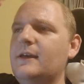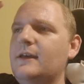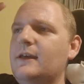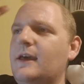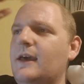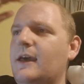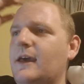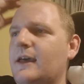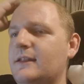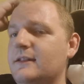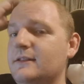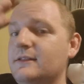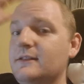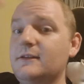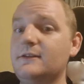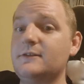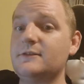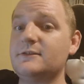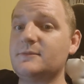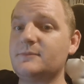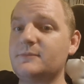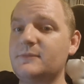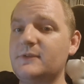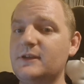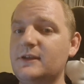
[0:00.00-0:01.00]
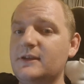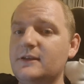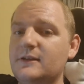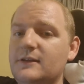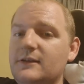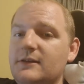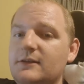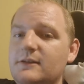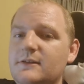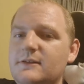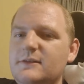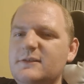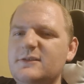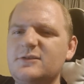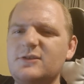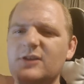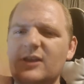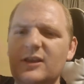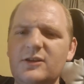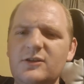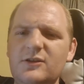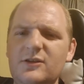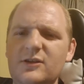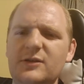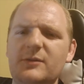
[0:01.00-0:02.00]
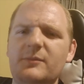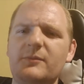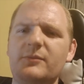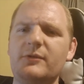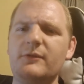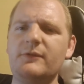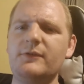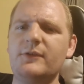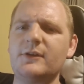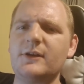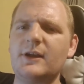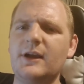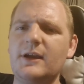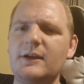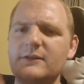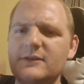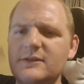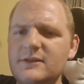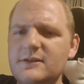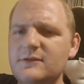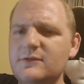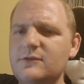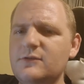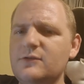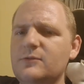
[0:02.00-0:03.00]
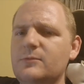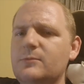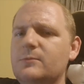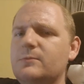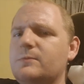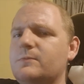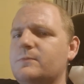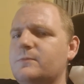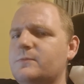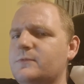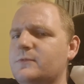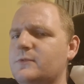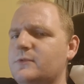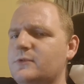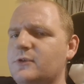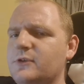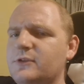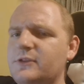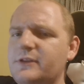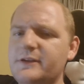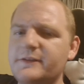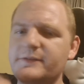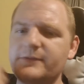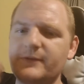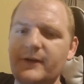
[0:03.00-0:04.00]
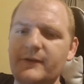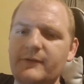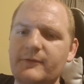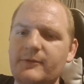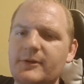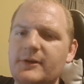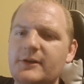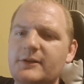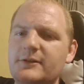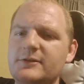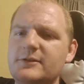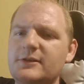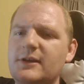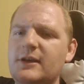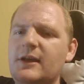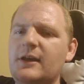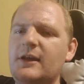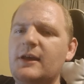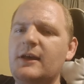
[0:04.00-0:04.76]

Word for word: and learn something so that you can improve your lives and do good things for everyone else.